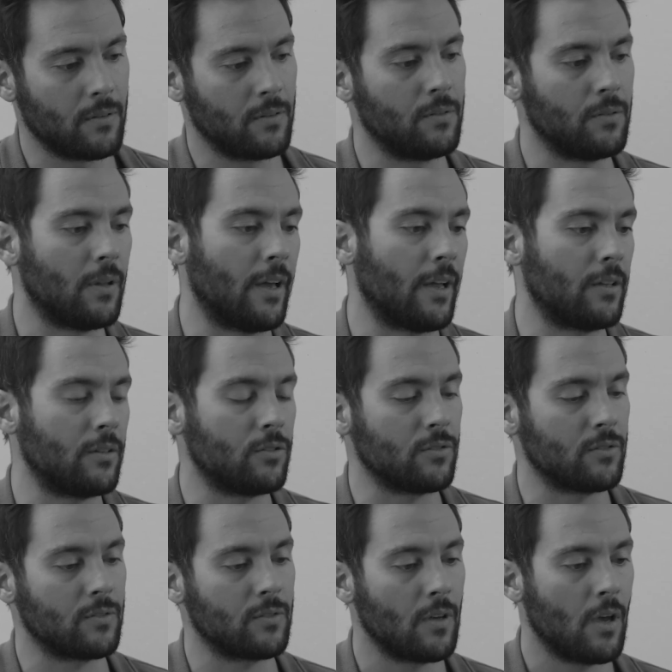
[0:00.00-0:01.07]
to like
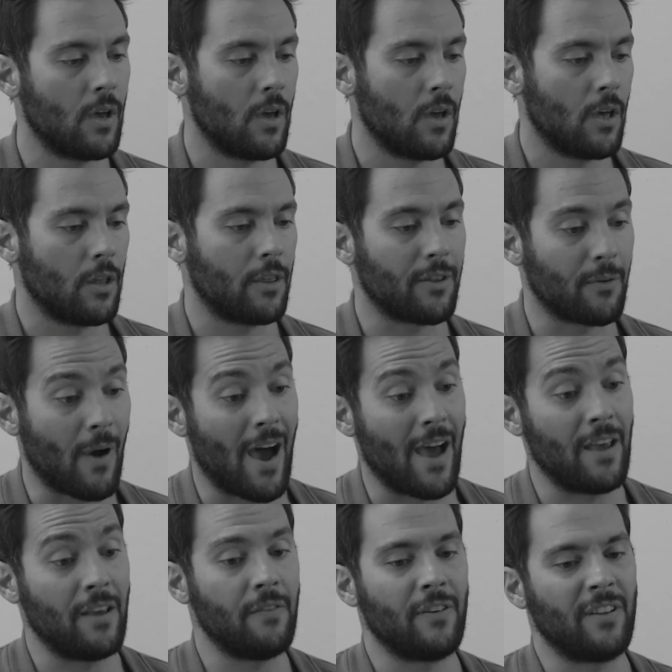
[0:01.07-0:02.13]
just
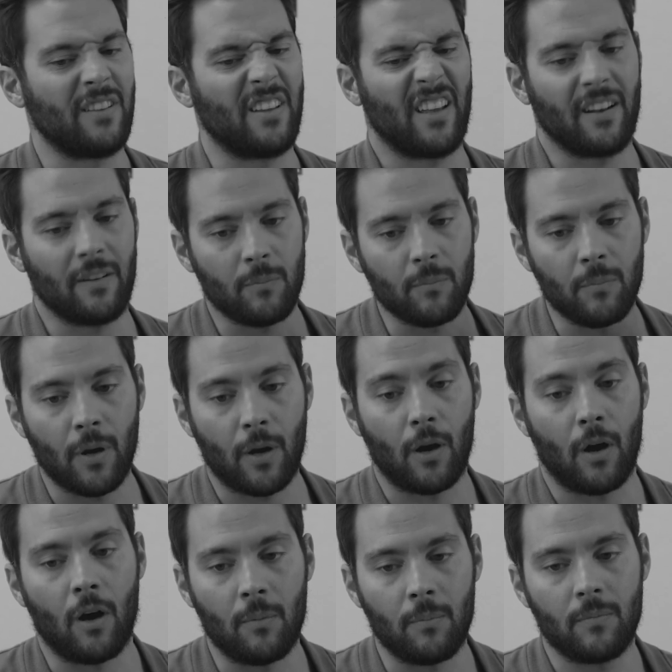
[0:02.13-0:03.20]
thrive and then
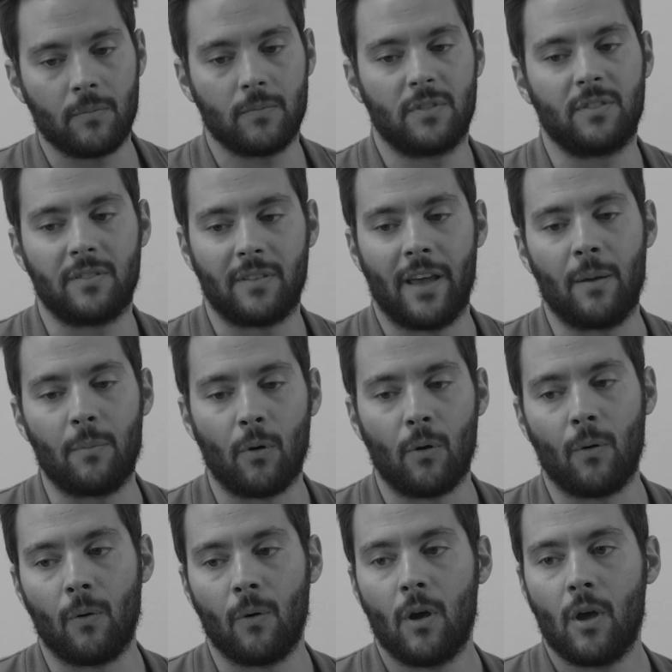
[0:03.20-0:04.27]
become
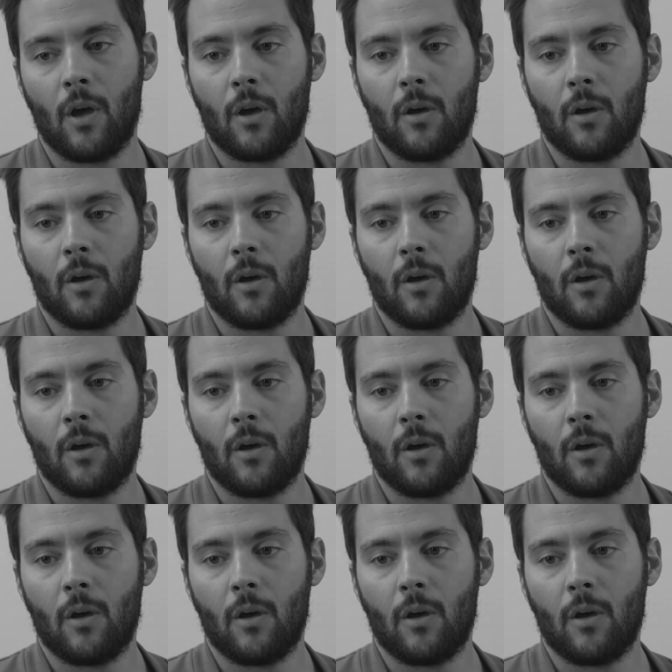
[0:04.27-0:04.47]
stable